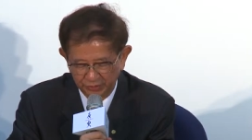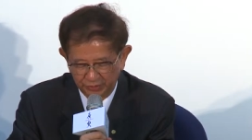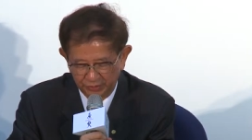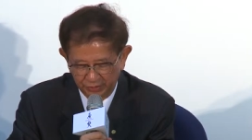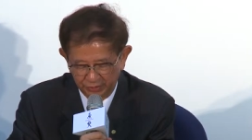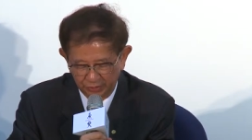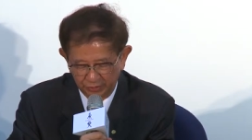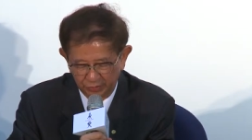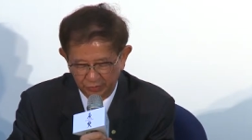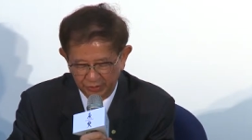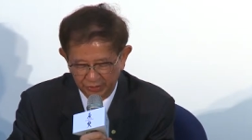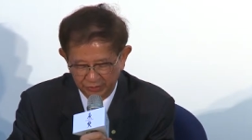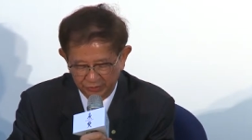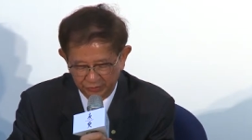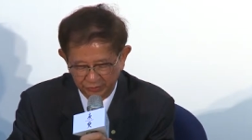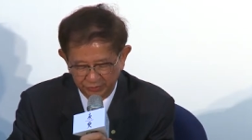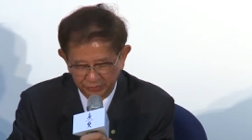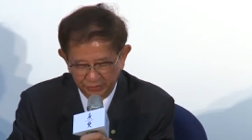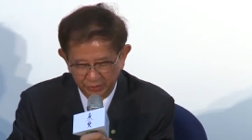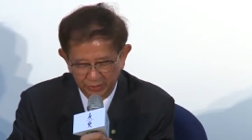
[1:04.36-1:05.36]

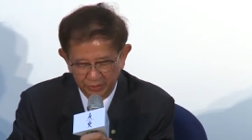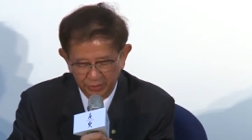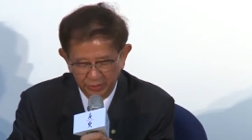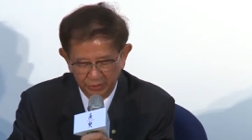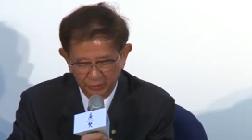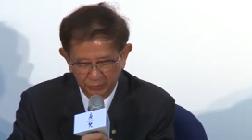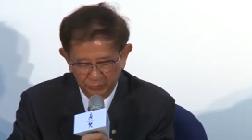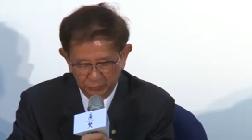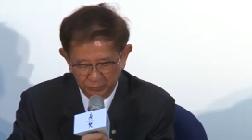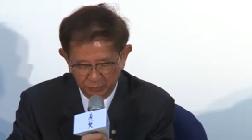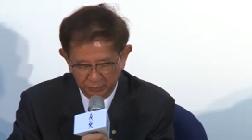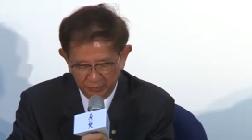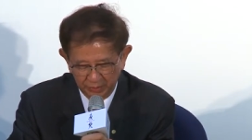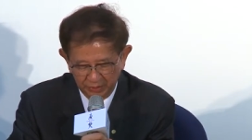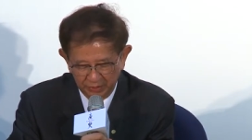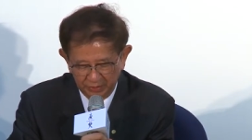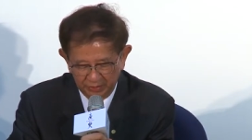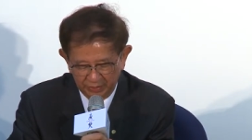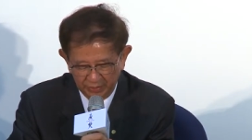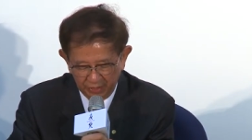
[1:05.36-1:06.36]
generations to
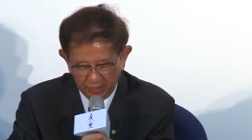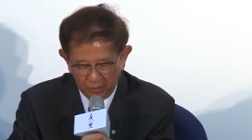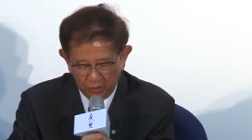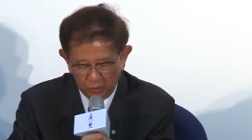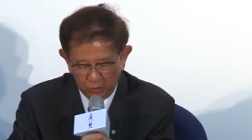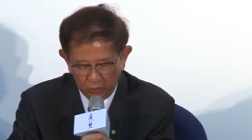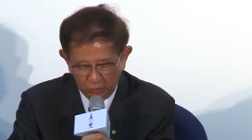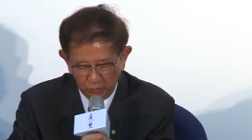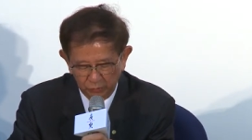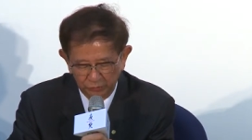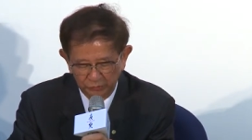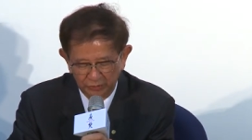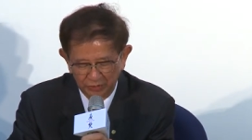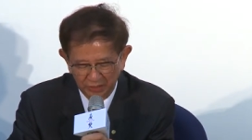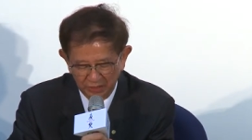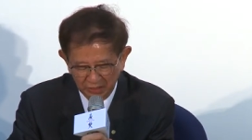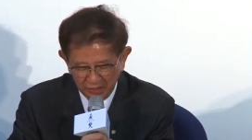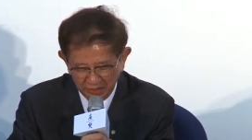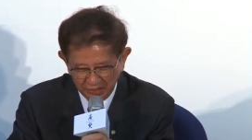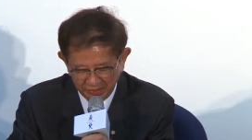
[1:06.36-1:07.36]
meet their own
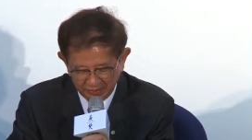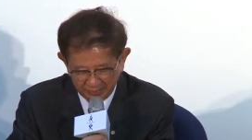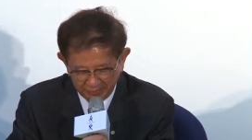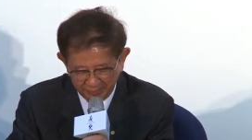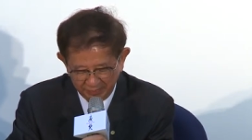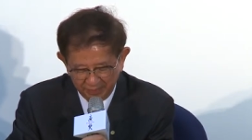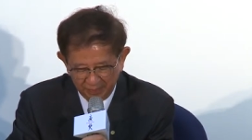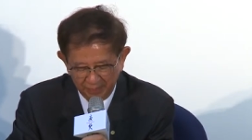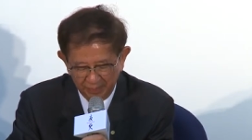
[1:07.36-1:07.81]
needs.